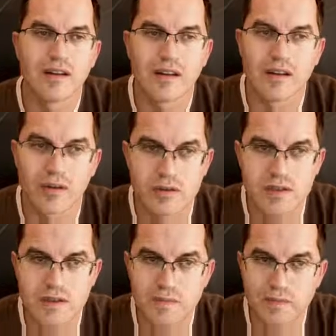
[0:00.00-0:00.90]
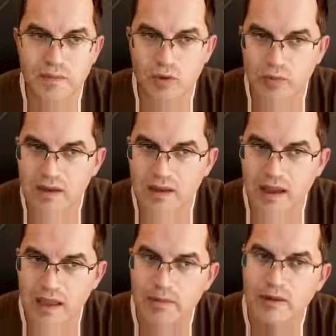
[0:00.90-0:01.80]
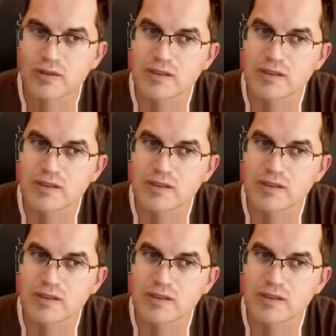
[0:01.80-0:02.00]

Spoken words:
goods to be able to